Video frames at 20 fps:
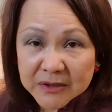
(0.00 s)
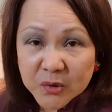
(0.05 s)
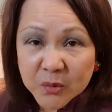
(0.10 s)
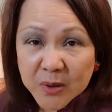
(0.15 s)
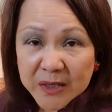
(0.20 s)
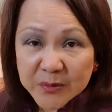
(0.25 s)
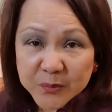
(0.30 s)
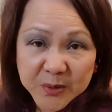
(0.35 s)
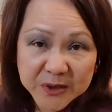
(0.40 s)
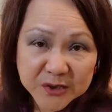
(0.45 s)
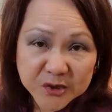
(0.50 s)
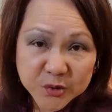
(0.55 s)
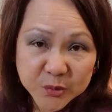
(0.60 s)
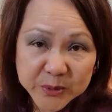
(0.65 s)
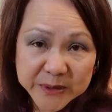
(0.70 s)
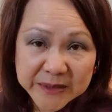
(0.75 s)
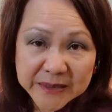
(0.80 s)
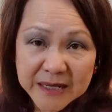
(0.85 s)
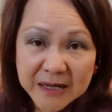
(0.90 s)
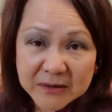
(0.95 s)
one we're
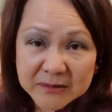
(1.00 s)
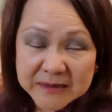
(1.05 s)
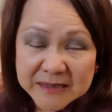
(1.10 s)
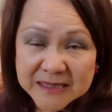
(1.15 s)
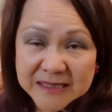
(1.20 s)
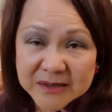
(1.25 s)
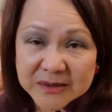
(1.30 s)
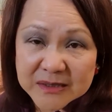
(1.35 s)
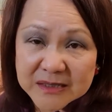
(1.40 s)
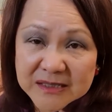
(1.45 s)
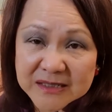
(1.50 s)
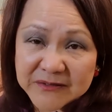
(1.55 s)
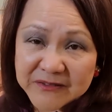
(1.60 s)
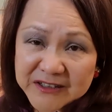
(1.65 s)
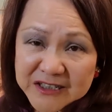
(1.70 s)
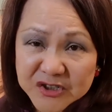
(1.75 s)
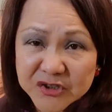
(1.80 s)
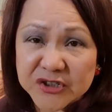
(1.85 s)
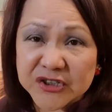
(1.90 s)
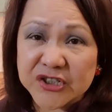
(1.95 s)
doing now is, is a
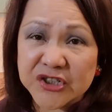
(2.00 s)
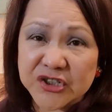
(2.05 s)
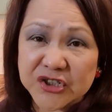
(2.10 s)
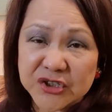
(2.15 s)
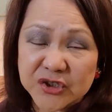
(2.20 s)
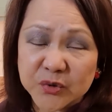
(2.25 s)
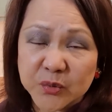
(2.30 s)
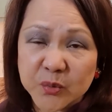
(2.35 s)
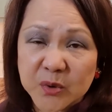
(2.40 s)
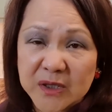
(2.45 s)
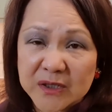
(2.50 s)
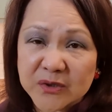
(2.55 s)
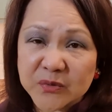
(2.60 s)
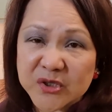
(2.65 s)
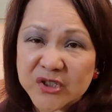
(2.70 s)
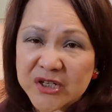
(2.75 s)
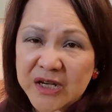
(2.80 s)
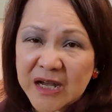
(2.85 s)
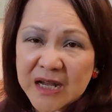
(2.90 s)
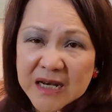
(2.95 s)
very traditional one
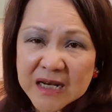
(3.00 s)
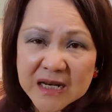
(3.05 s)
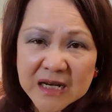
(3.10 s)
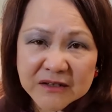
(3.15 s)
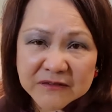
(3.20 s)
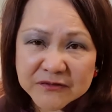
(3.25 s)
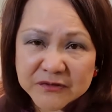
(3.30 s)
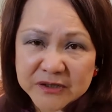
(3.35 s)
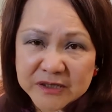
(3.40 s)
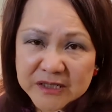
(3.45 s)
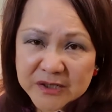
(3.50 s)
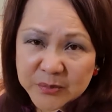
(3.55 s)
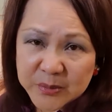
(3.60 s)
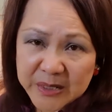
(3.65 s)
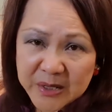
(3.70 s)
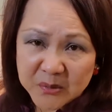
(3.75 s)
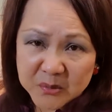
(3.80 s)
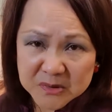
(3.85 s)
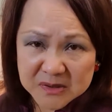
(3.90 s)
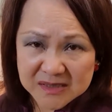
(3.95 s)
which I love to eat when
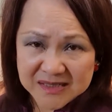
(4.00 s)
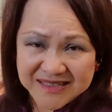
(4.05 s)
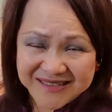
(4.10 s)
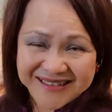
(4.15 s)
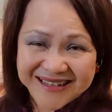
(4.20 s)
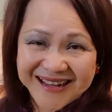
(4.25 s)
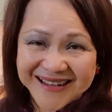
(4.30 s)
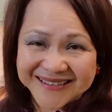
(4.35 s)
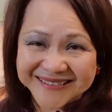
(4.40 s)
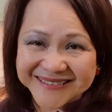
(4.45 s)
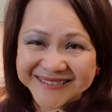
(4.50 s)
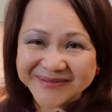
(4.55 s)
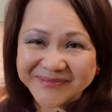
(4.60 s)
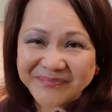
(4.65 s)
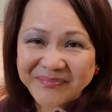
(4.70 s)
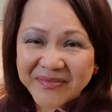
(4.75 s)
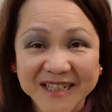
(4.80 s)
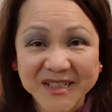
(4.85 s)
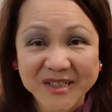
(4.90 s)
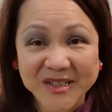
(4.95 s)
I was young.
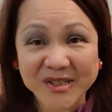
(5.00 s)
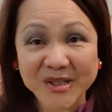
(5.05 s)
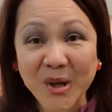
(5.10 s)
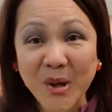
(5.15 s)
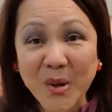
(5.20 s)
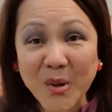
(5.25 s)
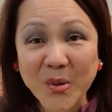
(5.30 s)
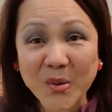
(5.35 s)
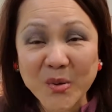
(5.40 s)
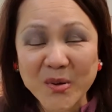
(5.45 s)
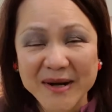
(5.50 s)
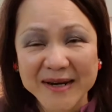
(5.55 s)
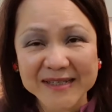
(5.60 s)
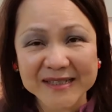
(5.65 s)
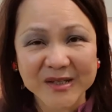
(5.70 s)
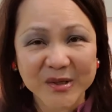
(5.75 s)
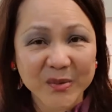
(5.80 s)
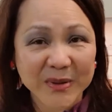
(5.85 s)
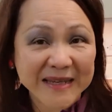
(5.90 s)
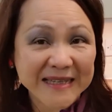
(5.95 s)
So let's
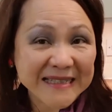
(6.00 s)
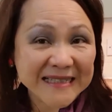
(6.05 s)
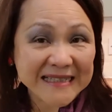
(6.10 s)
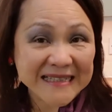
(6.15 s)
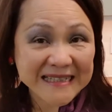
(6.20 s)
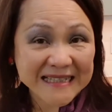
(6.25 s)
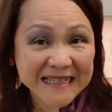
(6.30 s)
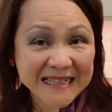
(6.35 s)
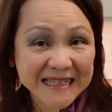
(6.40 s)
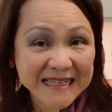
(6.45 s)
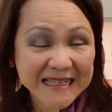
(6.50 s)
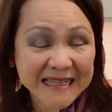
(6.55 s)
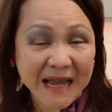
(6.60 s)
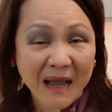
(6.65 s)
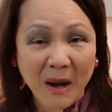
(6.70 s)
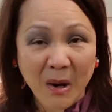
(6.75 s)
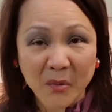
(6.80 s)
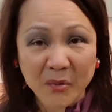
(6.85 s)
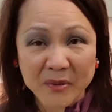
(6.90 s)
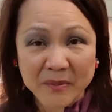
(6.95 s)
go and see
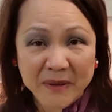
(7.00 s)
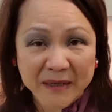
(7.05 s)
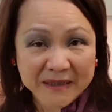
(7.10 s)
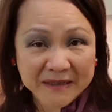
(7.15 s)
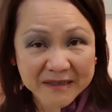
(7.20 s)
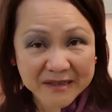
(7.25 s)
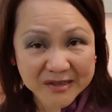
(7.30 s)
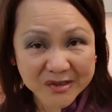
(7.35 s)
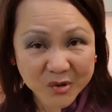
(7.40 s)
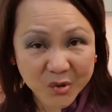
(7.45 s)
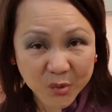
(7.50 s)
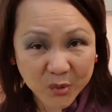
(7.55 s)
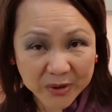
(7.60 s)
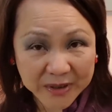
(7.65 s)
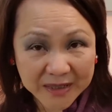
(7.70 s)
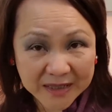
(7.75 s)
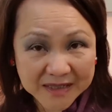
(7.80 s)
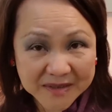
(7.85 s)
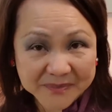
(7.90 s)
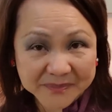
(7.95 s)
how we make this
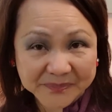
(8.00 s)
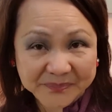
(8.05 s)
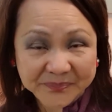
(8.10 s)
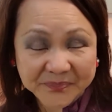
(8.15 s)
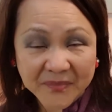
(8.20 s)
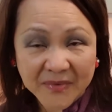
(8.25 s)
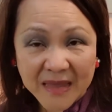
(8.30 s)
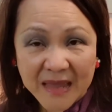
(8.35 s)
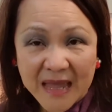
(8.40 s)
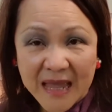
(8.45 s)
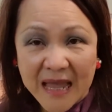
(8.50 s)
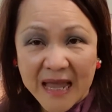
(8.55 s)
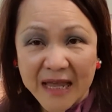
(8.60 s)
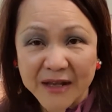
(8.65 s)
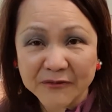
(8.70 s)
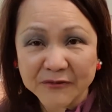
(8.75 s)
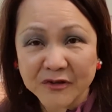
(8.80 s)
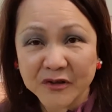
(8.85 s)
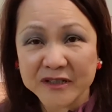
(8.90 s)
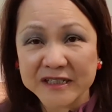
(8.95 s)
kueh.
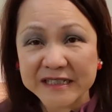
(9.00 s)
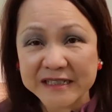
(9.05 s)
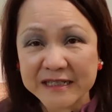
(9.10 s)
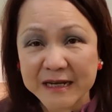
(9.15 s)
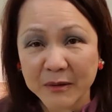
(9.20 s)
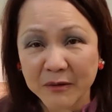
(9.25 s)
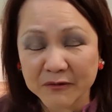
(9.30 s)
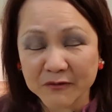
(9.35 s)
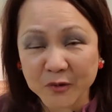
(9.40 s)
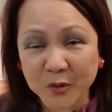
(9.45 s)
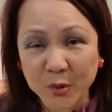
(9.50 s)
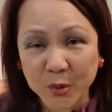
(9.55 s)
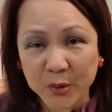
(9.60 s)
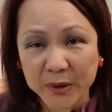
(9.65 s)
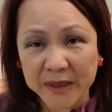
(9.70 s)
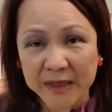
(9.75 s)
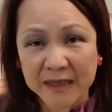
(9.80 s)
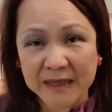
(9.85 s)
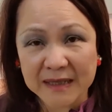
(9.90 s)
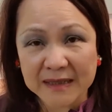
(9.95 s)
And for this type of
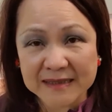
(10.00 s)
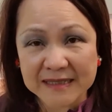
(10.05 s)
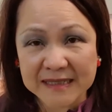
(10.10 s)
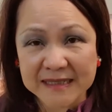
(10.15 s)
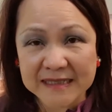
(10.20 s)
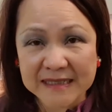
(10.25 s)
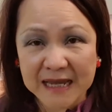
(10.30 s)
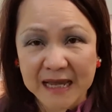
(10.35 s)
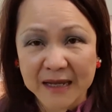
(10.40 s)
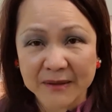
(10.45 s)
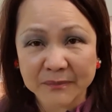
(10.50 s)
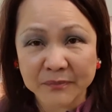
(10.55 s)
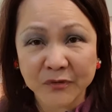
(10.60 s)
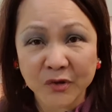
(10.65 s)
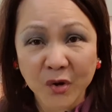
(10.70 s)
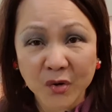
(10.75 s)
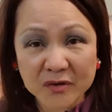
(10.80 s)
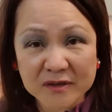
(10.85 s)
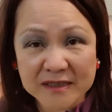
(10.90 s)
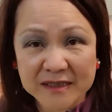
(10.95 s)
kueh, since I'm
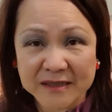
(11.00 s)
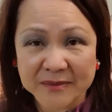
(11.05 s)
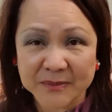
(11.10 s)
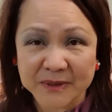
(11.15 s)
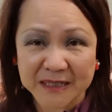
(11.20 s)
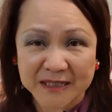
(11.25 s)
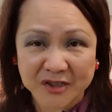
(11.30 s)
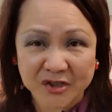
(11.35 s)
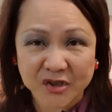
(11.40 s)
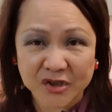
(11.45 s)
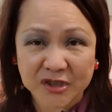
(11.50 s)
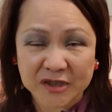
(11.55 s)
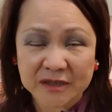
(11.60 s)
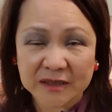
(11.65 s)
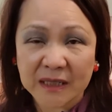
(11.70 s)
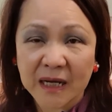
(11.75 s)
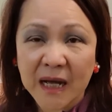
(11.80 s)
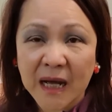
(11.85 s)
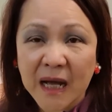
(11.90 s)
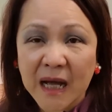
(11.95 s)
not in Malaysia,
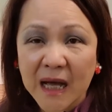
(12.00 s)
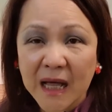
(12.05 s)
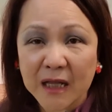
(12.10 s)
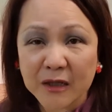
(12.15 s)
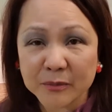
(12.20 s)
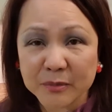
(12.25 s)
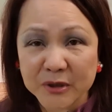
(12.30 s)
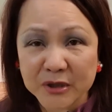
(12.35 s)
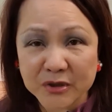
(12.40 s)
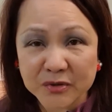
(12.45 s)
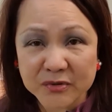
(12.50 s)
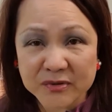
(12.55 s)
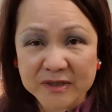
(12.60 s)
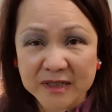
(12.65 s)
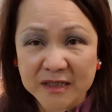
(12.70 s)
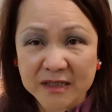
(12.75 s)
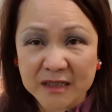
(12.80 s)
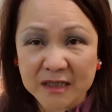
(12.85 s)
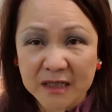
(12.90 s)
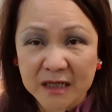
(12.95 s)
I'll be
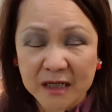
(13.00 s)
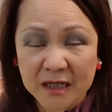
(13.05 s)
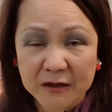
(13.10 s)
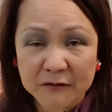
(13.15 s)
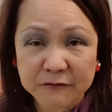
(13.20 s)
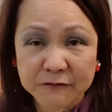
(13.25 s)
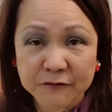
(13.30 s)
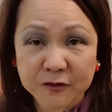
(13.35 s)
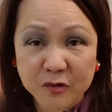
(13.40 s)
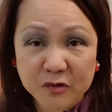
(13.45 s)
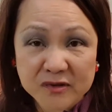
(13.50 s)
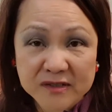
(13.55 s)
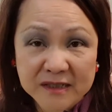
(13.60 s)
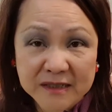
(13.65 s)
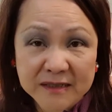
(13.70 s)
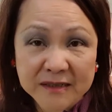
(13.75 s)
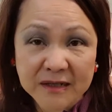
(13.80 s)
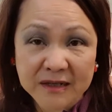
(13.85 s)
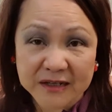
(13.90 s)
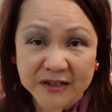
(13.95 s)
using uh,
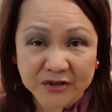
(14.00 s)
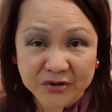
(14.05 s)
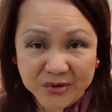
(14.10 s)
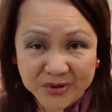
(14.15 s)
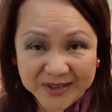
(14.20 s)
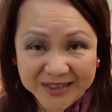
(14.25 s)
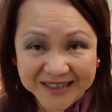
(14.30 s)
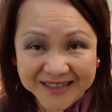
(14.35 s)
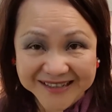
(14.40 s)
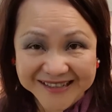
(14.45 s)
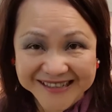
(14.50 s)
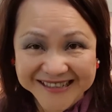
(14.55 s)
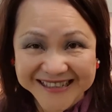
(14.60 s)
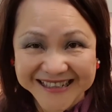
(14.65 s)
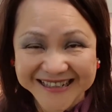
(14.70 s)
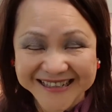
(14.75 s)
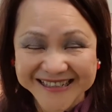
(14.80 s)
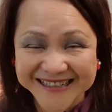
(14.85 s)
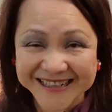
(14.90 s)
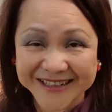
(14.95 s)
frozen ingredients
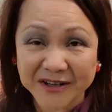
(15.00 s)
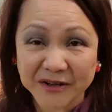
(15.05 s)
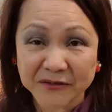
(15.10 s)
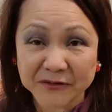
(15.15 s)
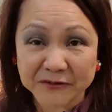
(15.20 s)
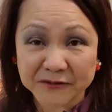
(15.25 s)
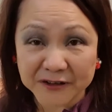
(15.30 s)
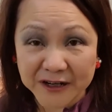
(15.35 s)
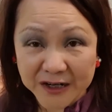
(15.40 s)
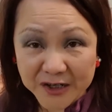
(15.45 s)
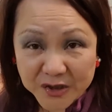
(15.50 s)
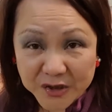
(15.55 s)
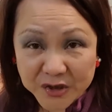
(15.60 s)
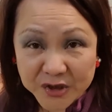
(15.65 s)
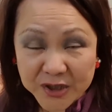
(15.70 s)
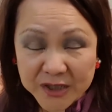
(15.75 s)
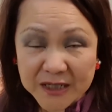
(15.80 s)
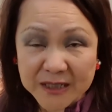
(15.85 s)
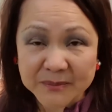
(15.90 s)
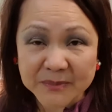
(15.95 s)
instead of fresh
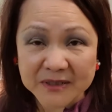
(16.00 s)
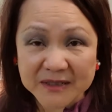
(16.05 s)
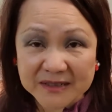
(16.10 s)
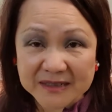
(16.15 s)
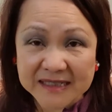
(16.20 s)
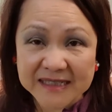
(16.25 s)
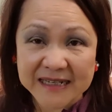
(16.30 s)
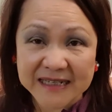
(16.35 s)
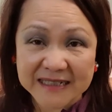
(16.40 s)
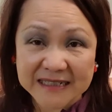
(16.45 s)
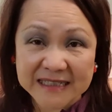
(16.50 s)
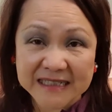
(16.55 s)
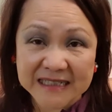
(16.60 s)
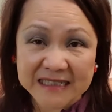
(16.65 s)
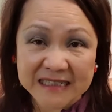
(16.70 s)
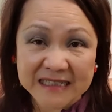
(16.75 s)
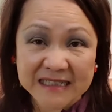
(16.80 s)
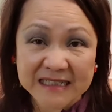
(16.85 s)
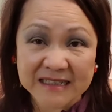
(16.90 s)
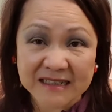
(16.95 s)
because then it's
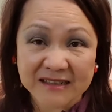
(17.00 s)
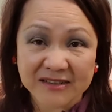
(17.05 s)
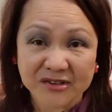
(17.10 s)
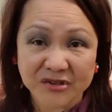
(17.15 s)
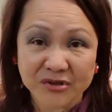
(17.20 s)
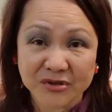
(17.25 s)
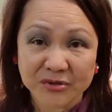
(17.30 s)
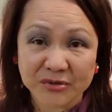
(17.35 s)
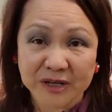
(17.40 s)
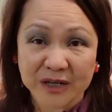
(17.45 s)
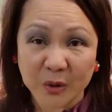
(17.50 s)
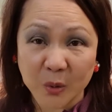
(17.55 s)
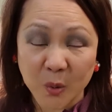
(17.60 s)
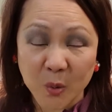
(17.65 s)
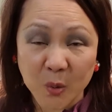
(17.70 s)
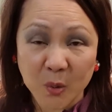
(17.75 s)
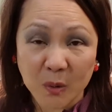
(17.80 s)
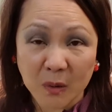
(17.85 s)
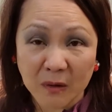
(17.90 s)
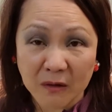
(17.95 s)
easier to get
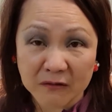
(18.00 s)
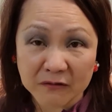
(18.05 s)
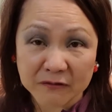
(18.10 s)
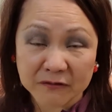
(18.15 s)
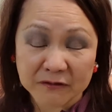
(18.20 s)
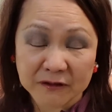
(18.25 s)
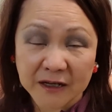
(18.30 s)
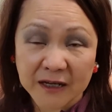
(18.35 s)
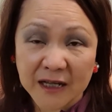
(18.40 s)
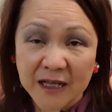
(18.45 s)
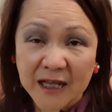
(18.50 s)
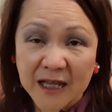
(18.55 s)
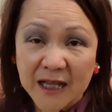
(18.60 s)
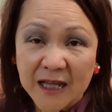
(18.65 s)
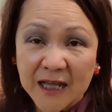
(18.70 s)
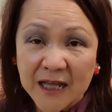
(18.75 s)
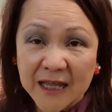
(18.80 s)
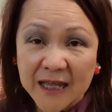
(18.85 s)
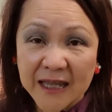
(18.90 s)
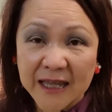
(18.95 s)
hold of.
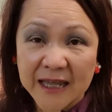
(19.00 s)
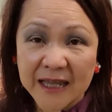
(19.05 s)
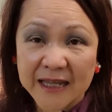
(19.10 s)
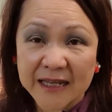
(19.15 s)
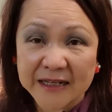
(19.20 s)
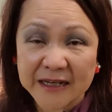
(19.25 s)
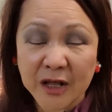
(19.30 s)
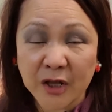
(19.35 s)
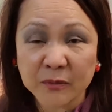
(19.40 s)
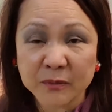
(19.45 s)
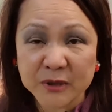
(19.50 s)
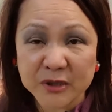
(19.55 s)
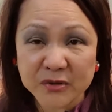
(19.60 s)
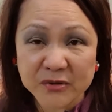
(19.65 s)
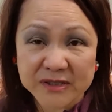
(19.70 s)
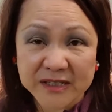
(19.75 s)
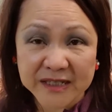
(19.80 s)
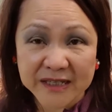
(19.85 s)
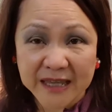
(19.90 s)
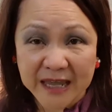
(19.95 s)
And I'll be
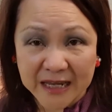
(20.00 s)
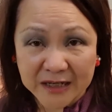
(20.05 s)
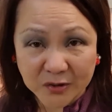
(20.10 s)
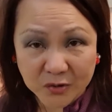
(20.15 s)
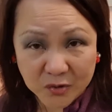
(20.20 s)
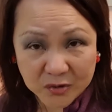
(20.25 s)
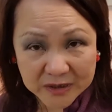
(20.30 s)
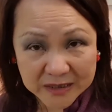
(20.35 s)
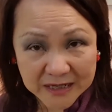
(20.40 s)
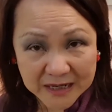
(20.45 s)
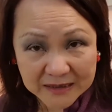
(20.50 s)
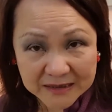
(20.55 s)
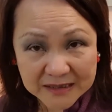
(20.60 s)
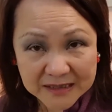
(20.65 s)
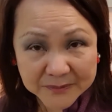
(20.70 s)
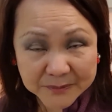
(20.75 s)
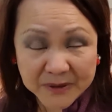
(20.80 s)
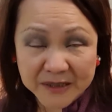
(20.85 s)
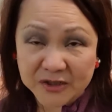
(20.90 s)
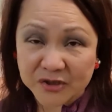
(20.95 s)
using canned coconuts,
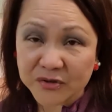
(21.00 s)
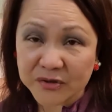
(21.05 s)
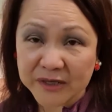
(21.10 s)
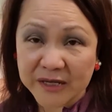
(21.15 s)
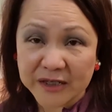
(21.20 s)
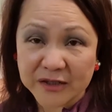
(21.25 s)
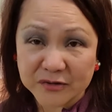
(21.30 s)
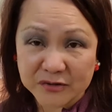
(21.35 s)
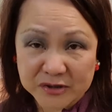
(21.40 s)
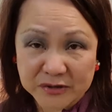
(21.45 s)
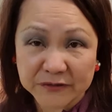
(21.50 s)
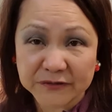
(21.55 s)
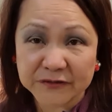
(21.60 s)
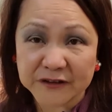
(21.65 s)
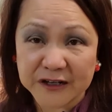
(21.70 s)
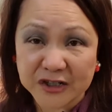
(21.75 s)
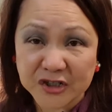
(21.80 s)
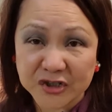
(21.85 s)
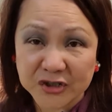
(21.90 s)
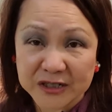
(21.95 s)
but you can use
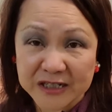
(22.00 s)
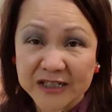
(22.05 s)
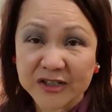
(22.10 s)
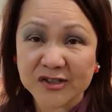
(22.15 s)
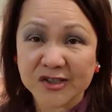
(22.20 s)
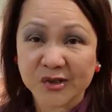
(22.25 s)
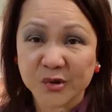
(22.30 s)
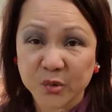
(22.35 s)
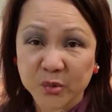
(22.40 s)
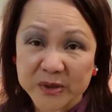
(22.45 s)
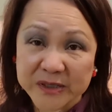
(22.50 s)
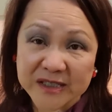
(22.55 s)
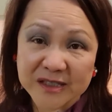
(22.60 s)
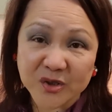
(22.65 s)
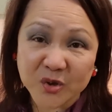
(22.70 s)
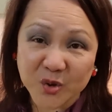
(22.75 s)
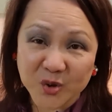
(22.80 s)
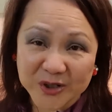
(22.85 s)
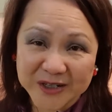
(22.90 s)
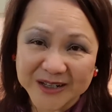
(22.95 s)
freshly squeezed
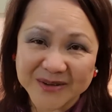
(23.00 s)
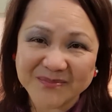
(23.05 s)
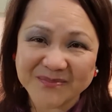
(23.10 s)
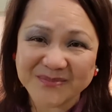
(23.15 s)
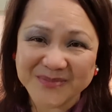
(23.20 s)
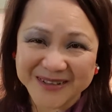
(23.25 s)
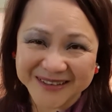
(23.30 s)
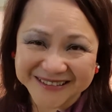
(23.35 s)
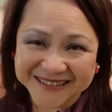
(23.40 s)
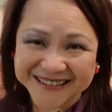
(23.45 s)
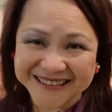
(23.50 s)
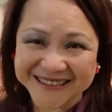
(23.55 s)
coconut milk.